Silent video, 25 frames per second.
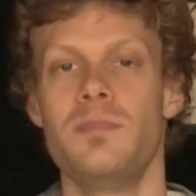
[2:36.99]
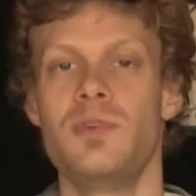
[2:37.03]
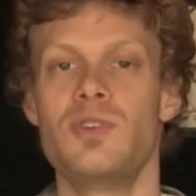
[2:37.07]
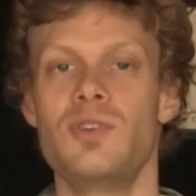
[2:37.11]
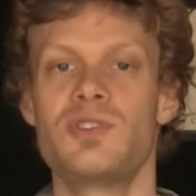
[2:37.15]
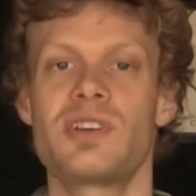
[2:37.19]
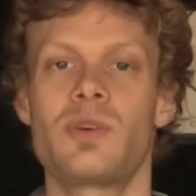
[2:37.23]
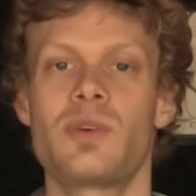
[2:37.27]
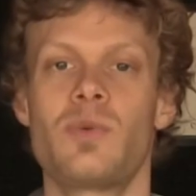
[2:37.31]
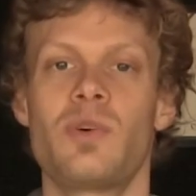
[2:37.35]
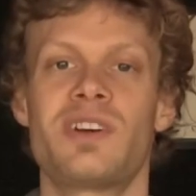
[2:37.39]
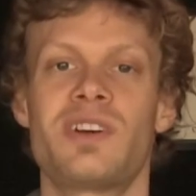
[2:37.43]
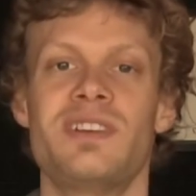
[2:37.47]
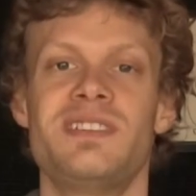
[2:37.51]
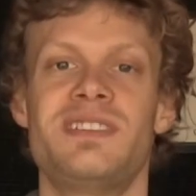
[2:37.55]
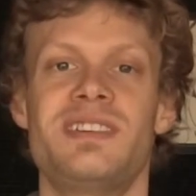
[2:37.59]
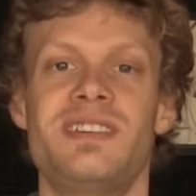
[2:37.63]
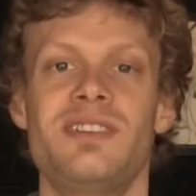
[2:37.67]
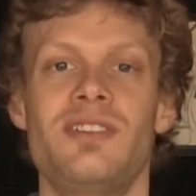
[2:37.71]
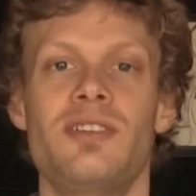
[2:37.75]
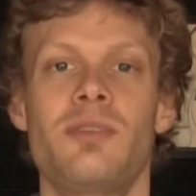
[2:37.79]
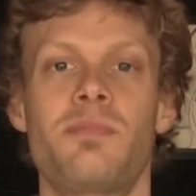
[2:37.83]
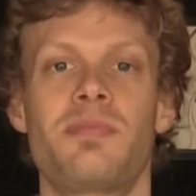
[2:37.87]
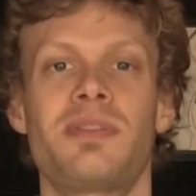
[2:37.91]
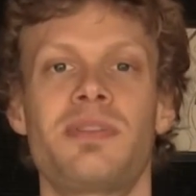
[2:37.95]
Music will
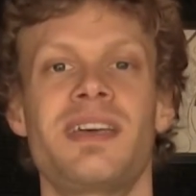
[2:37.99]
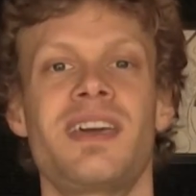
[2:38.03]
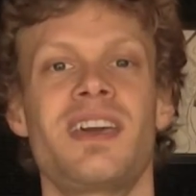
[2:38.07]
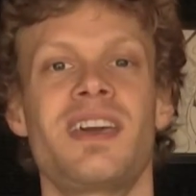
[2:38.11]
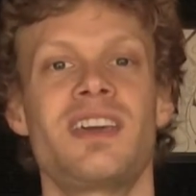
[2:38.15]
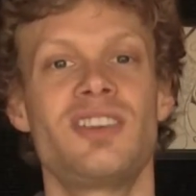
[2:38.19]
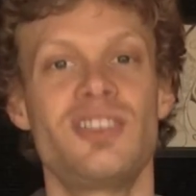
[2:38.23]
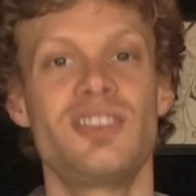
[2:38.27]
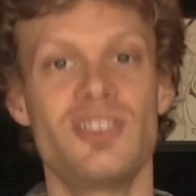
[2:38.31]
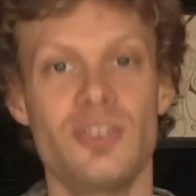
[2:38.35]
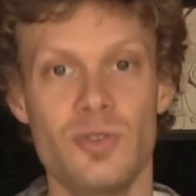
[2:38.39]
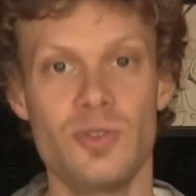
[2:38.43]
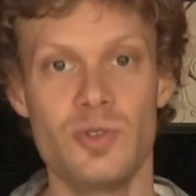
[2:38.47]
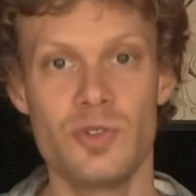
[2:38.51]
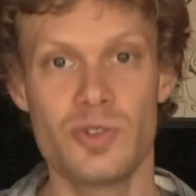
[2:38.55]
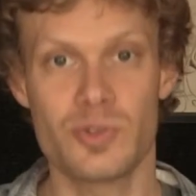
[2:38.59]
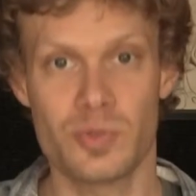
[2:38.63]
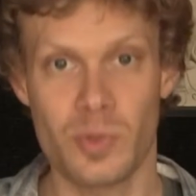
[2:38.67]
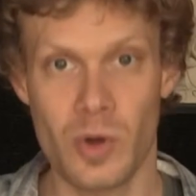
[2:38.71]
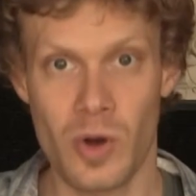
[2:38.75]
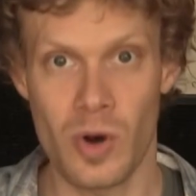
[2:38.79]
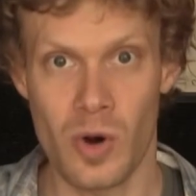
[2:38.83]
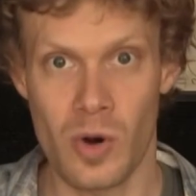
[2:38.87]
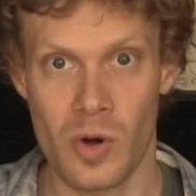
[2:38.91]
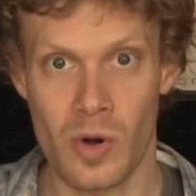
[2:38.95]
continue to play a huge
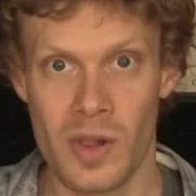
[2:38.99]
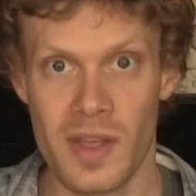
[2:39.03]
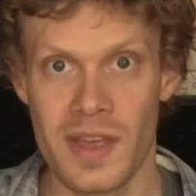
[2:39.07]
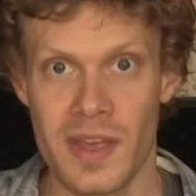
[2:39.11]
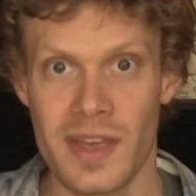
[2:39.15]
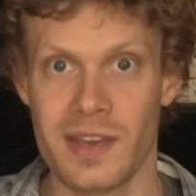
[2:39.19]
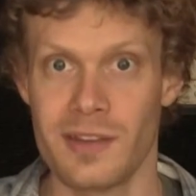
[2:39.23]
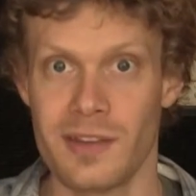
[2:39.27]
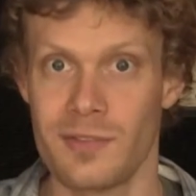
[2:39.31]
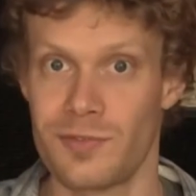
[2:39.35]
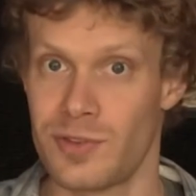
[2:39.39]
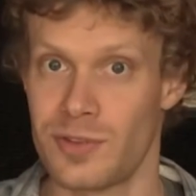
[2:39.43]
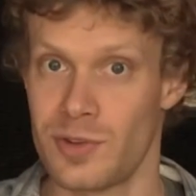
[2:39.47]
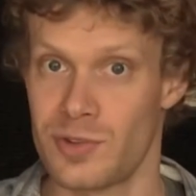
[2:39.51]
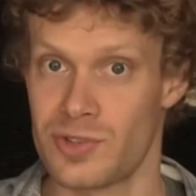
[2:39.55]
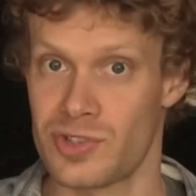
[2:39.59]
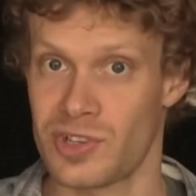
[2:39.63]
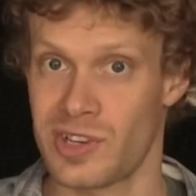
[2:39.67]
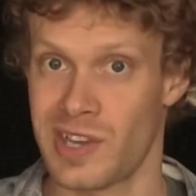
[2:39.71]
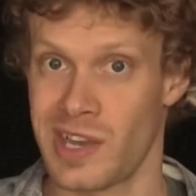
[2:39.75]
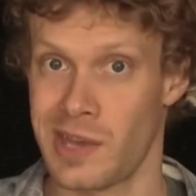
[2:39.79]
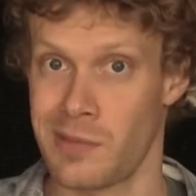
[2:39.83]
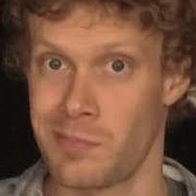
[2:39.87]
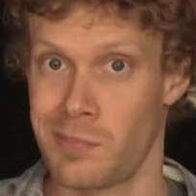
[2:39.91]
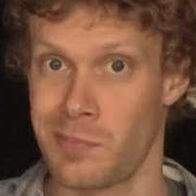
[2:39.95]
role in future
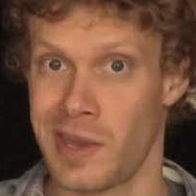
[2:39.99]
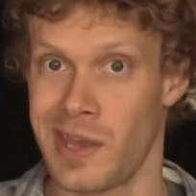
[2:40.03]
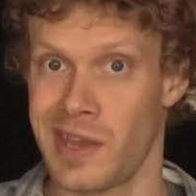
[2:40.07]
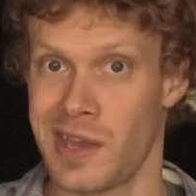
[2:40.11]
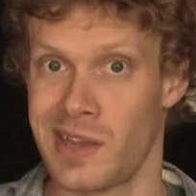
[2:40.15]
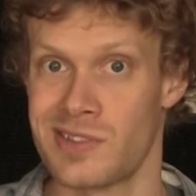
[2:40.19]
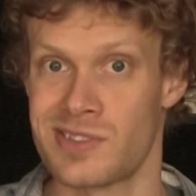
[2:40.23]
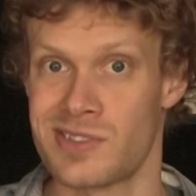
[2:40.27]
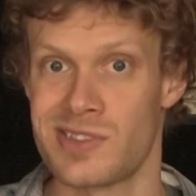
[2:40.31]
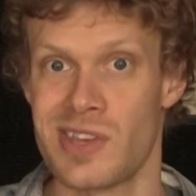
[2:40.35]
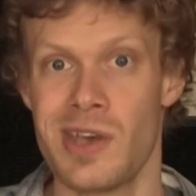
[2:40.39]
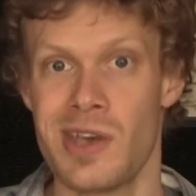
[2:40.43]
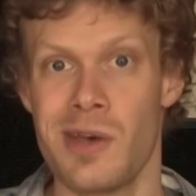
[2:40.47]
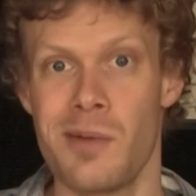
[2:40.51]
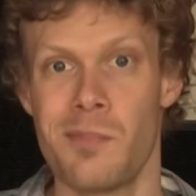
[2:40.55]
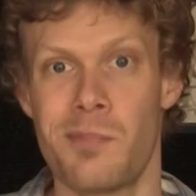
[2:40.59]
campaigns,